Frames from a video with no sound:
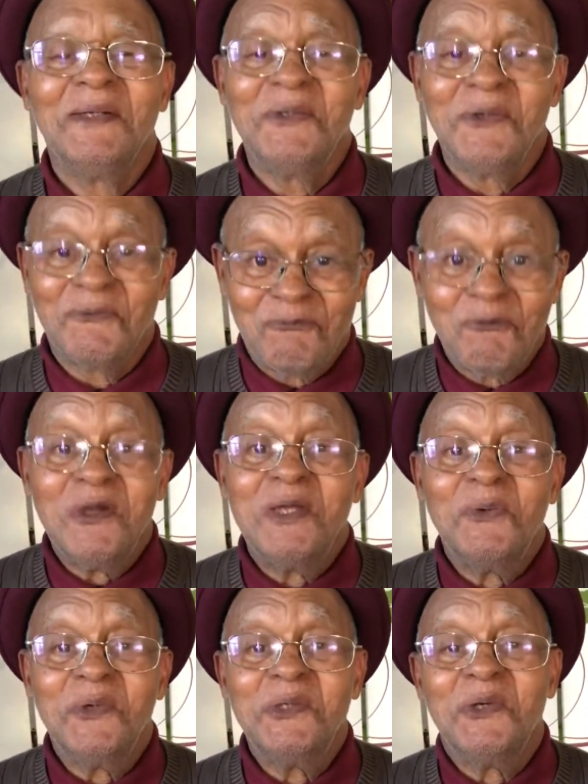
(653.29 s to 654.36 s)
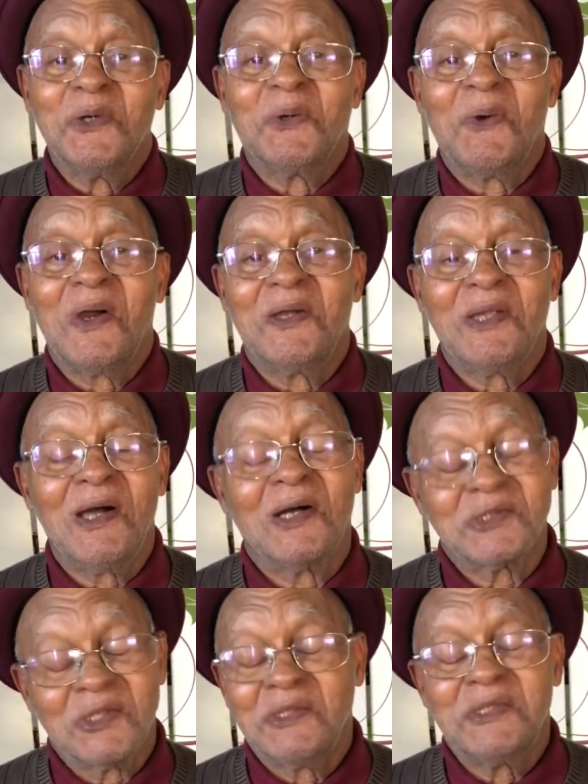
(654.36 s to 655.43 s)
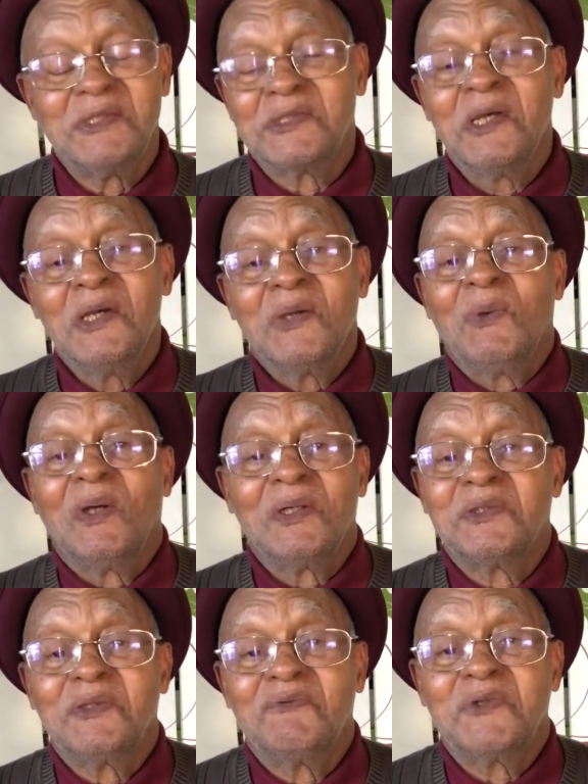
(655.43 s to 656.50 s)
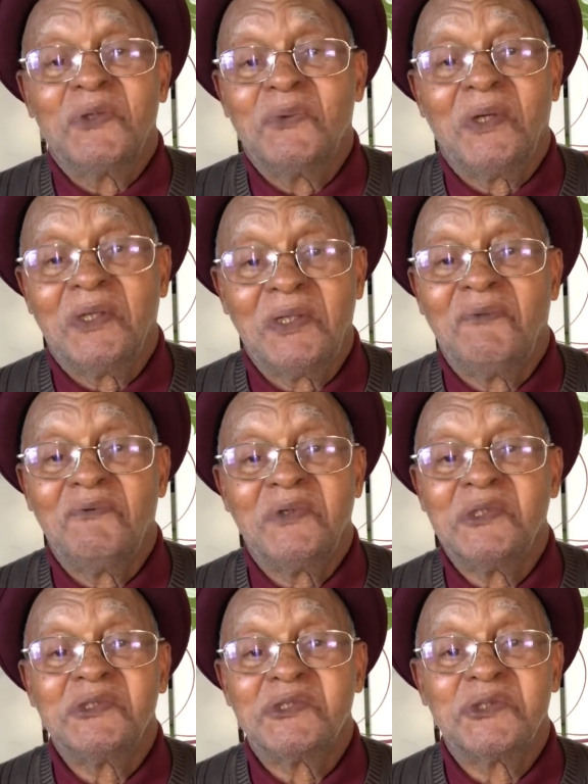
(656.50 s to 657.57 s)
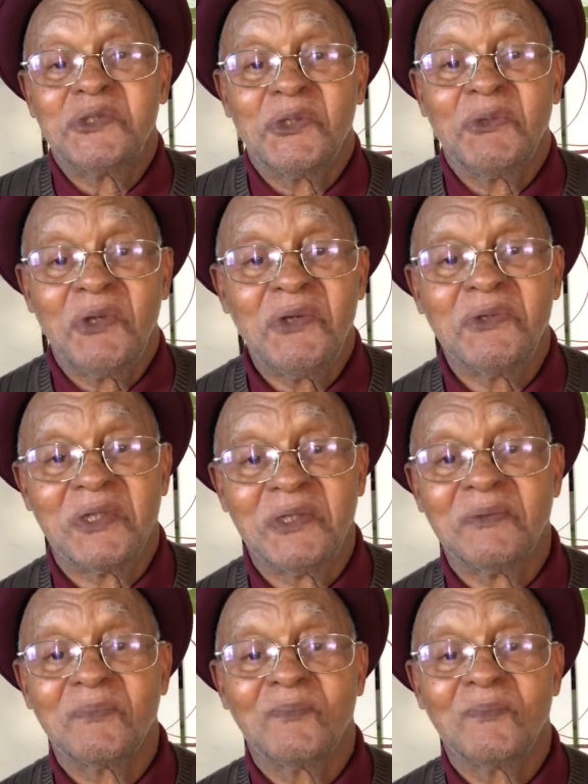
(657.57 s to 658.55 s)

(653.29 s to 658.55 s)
You're free when you acquire knowledge, at least relative to whatever it is that you're learning.